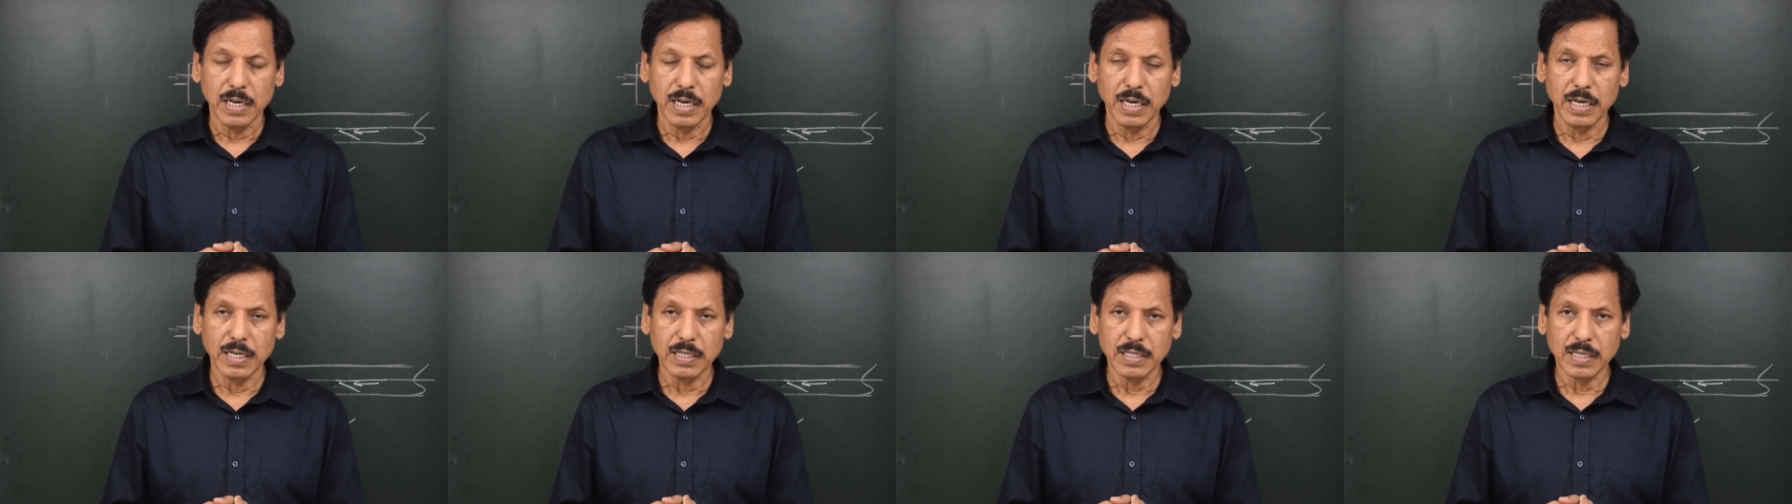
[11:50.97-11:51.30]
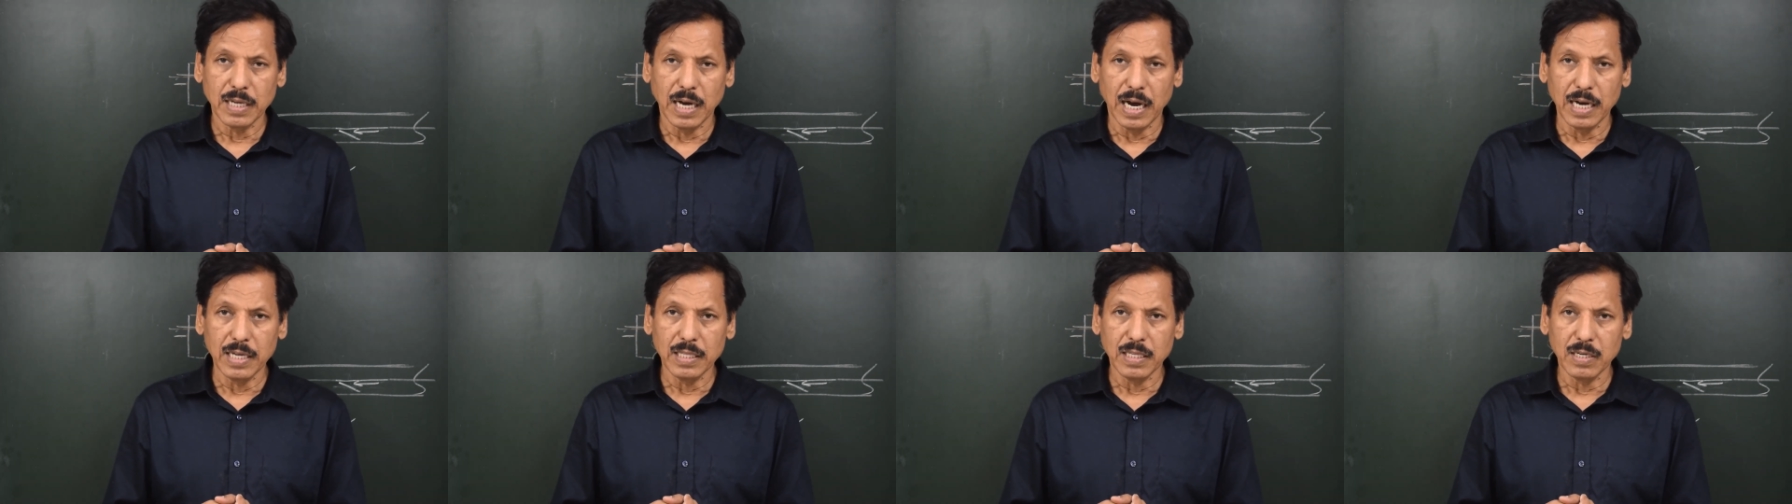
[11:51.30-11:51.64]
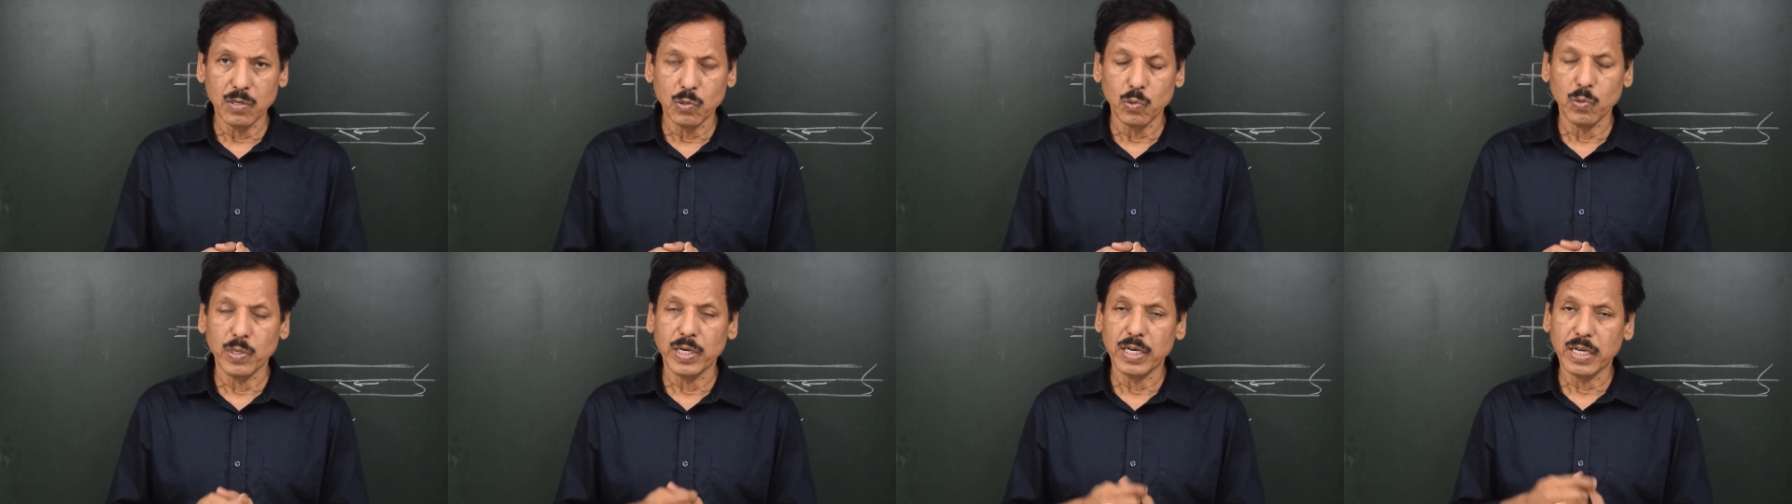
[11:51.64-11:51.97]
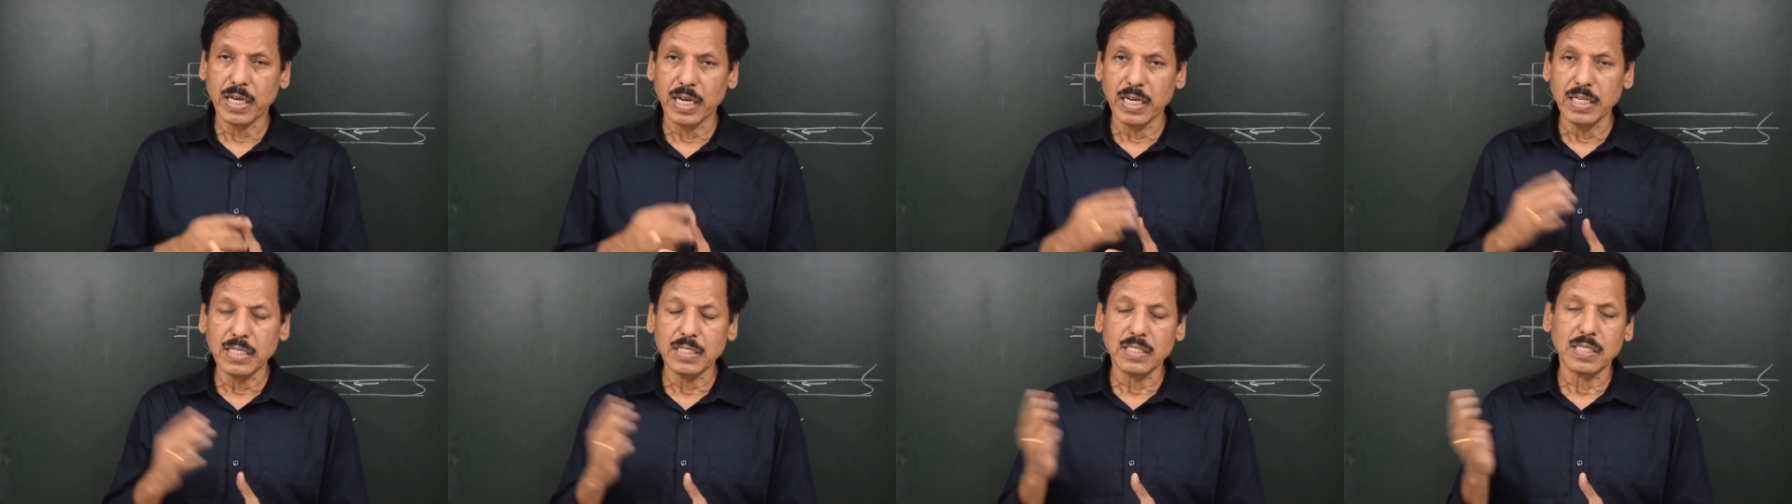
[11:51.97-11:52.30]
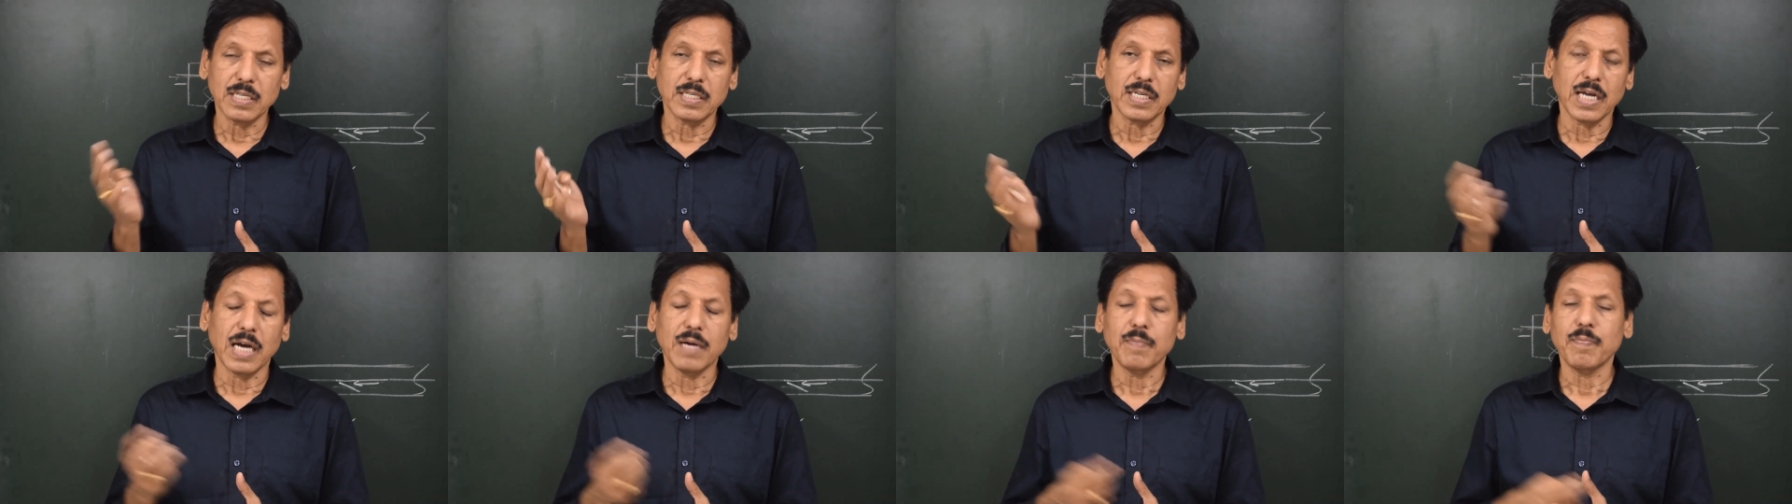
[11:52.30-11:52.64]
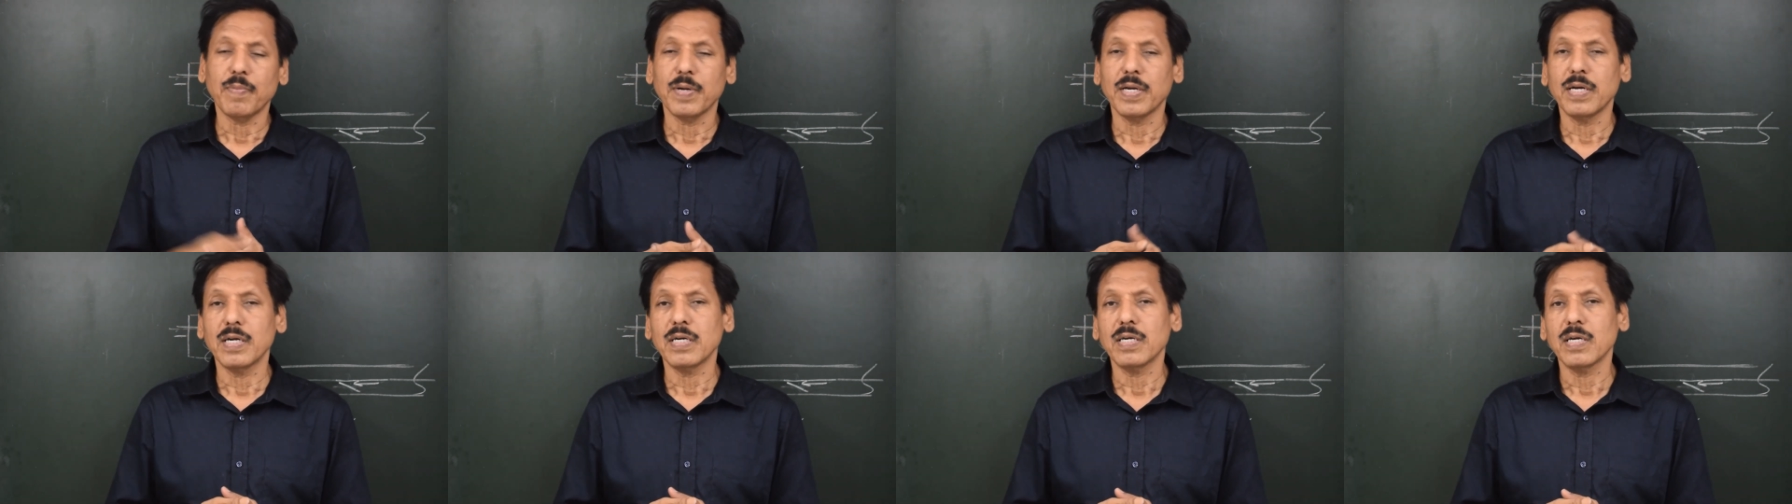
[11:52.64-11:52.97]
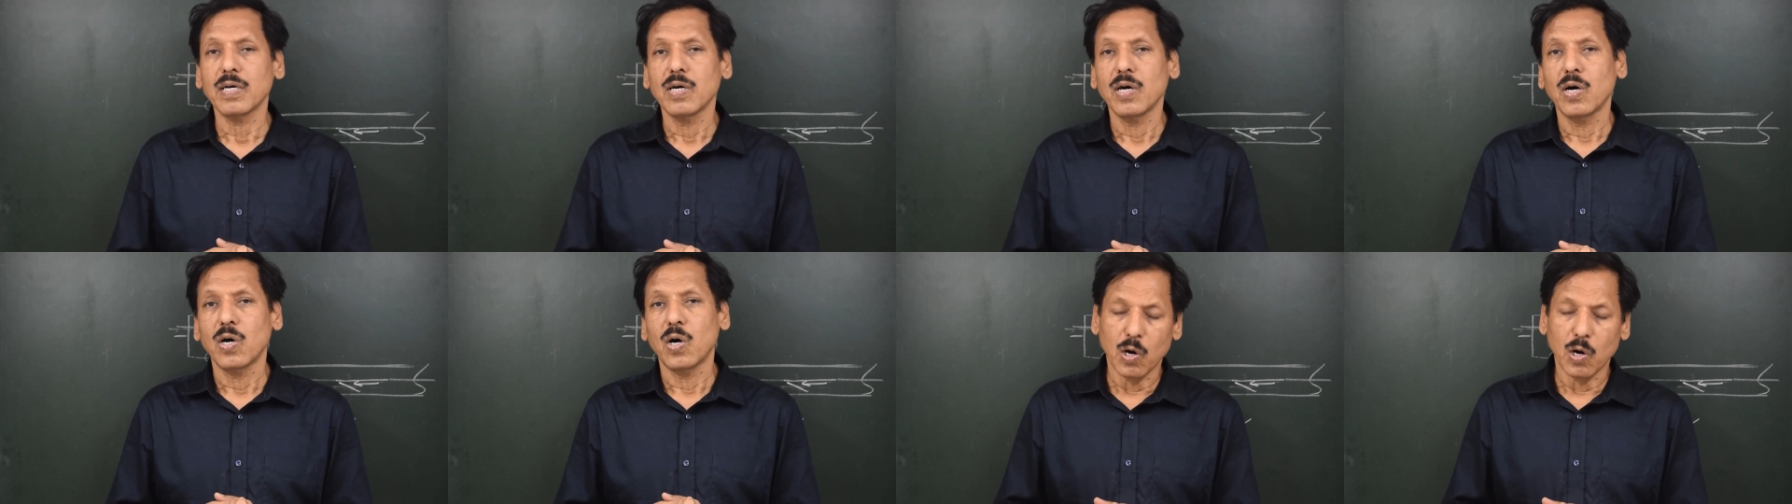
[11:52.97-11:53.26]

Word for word: is either to increase the time period